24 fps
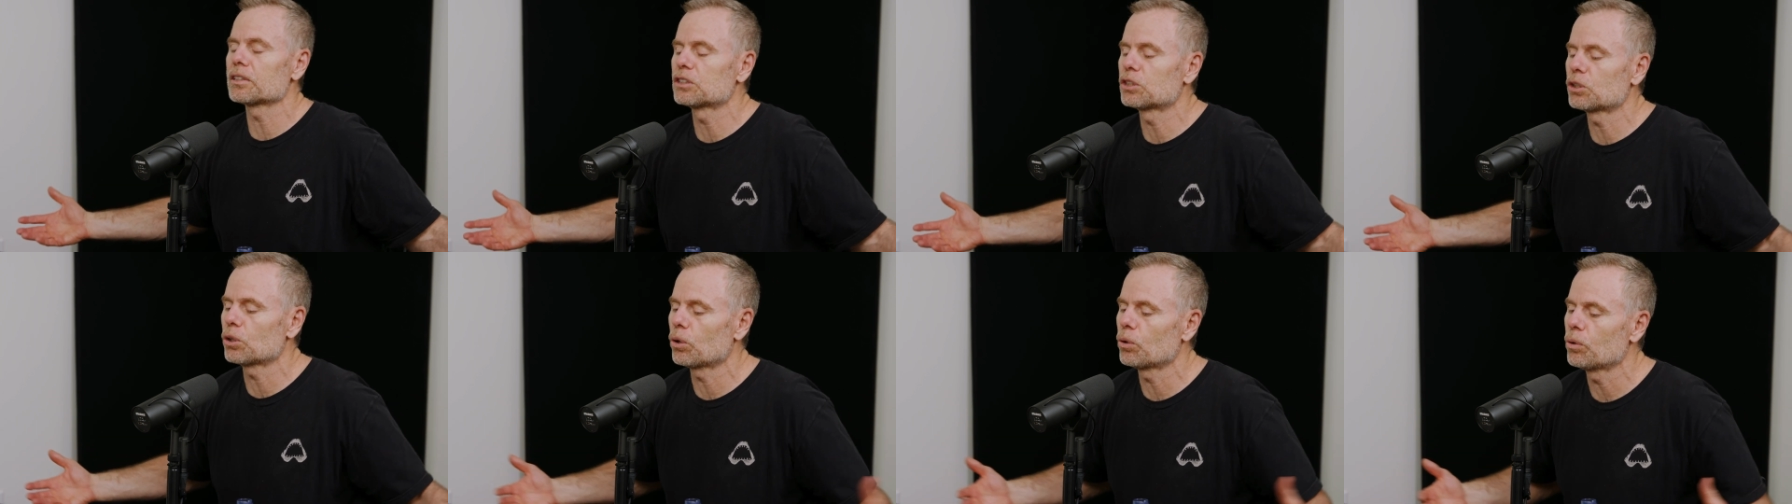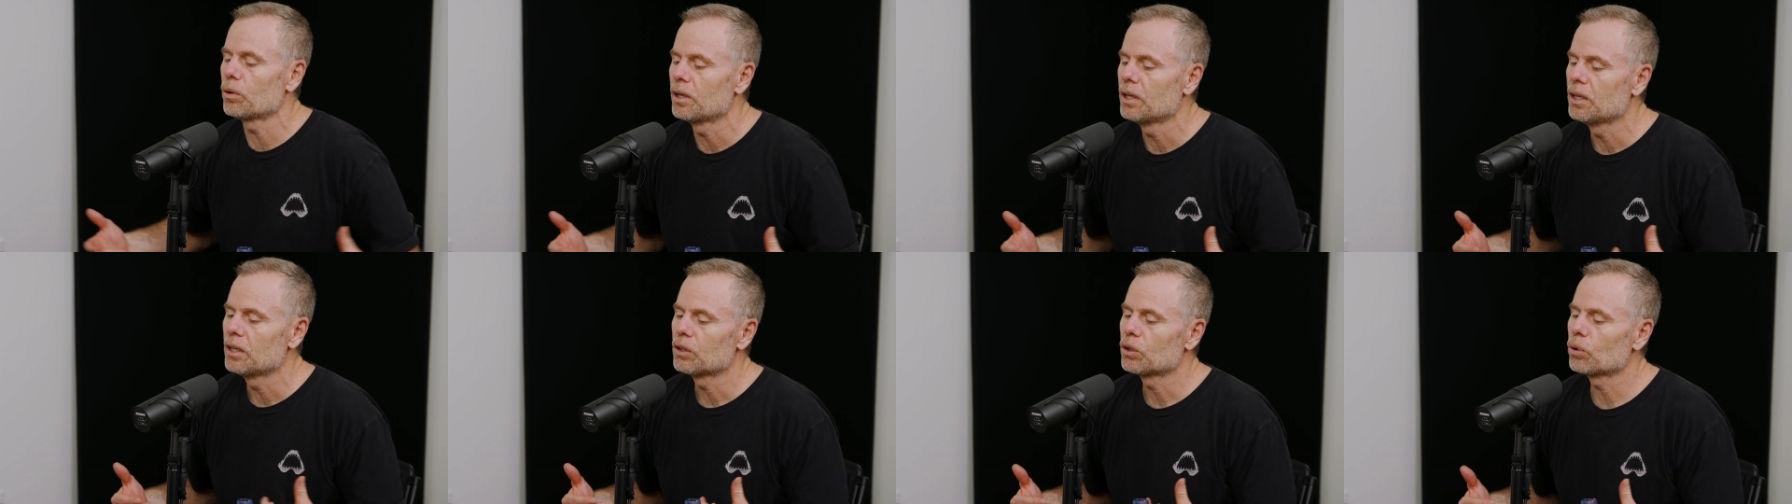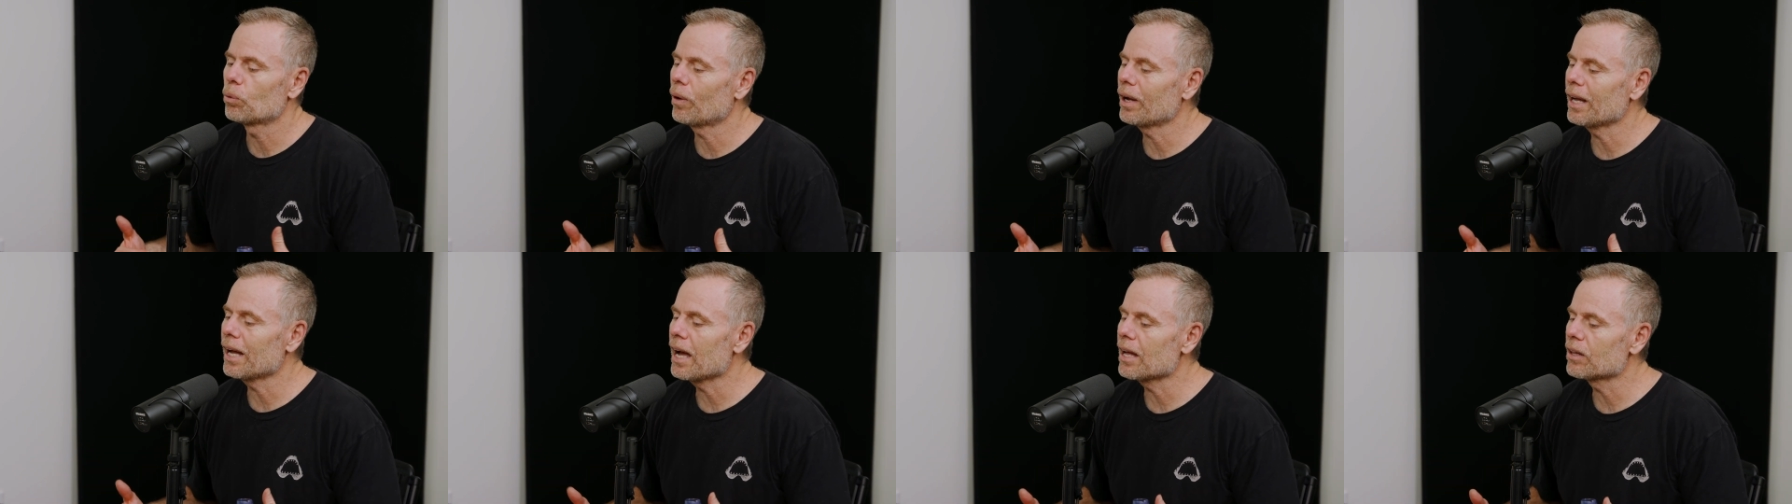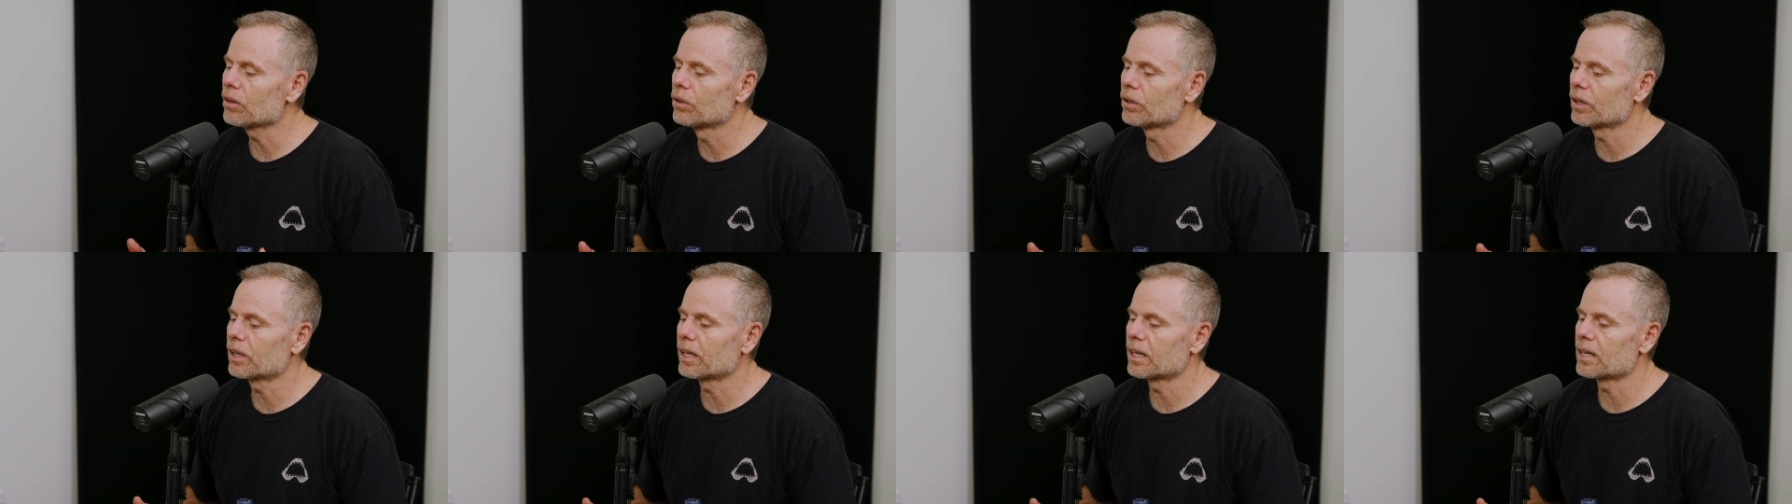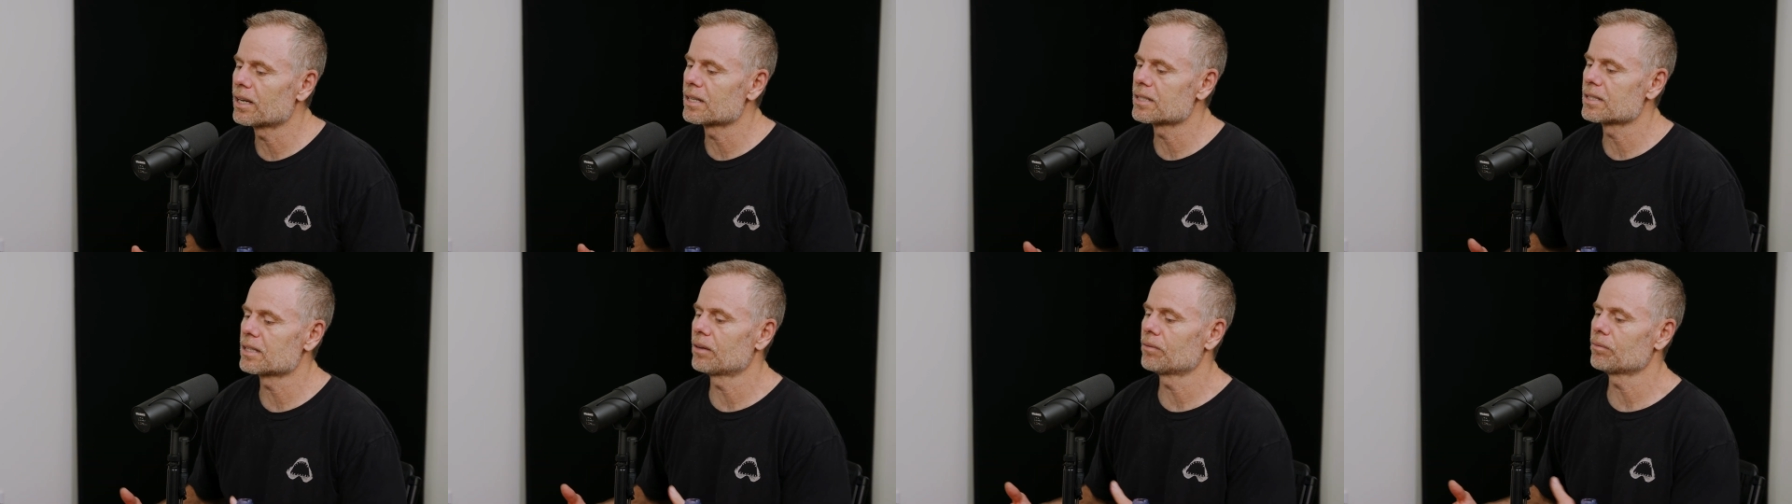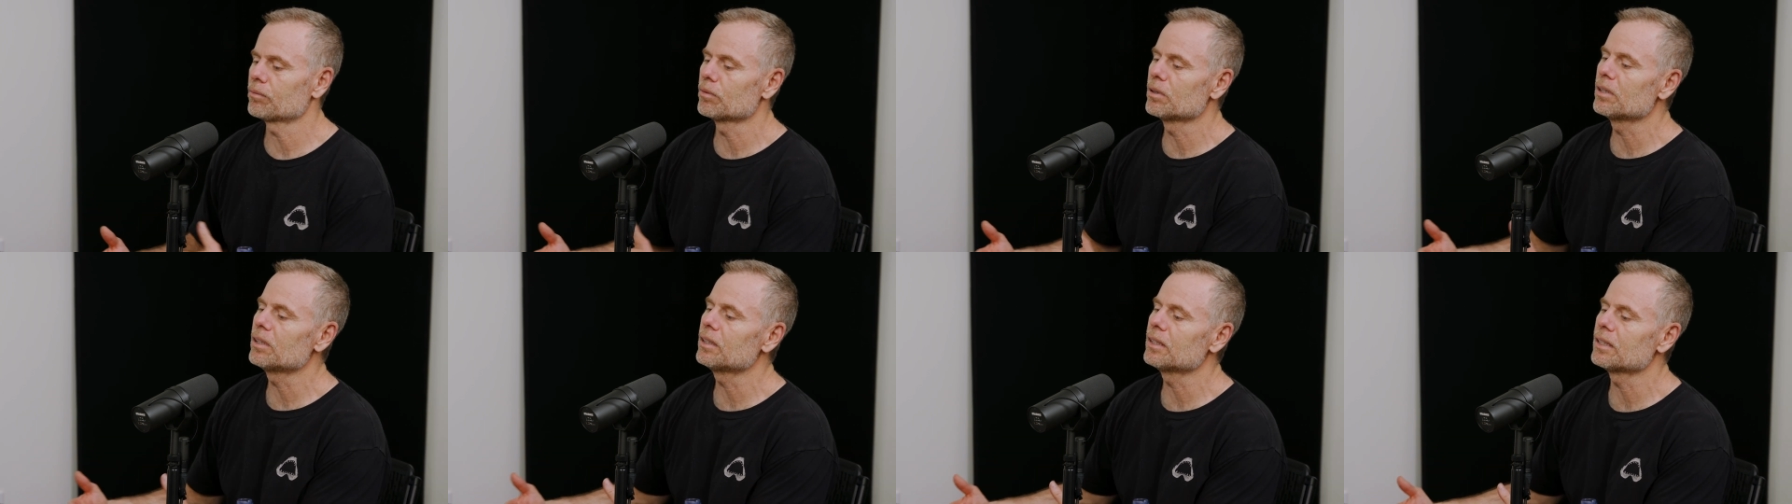And so the way I look at it is
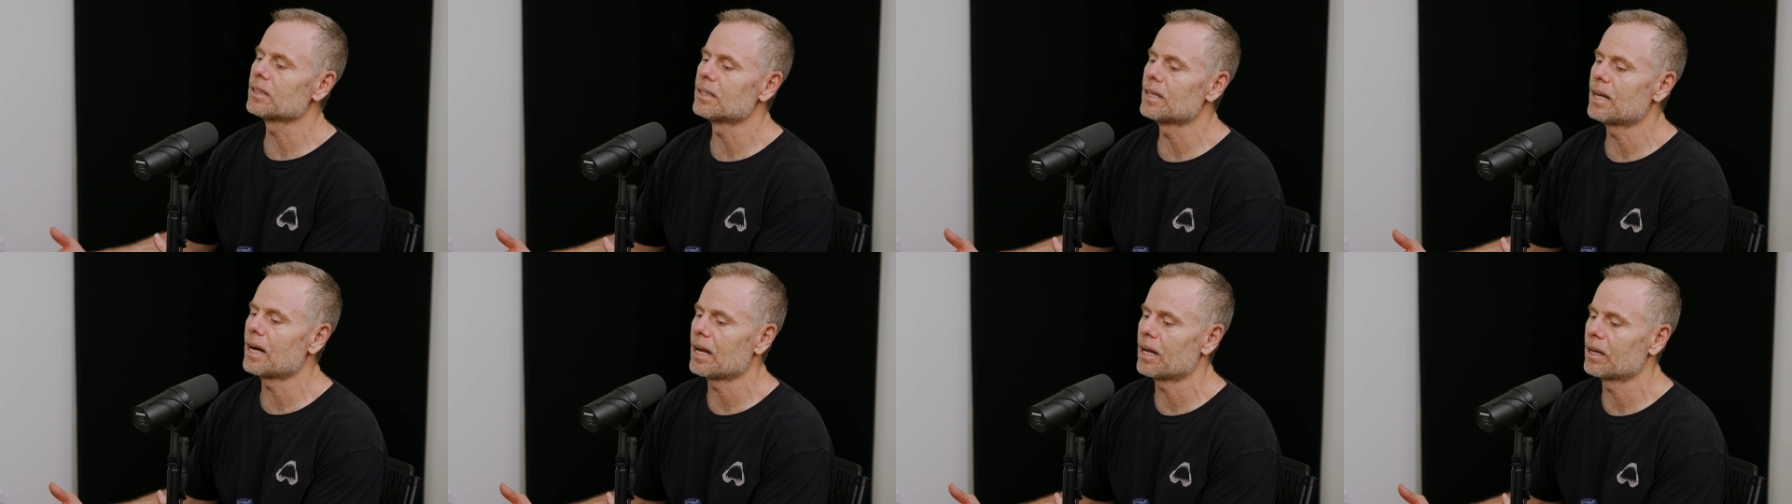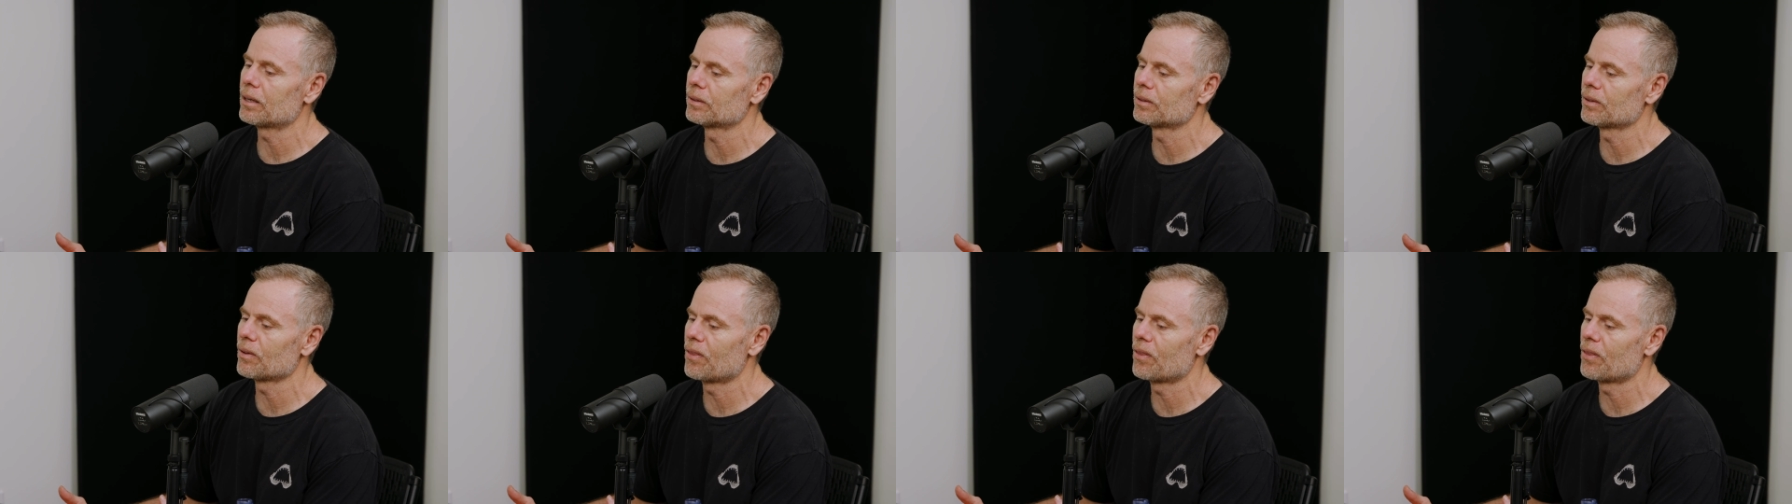I'm really not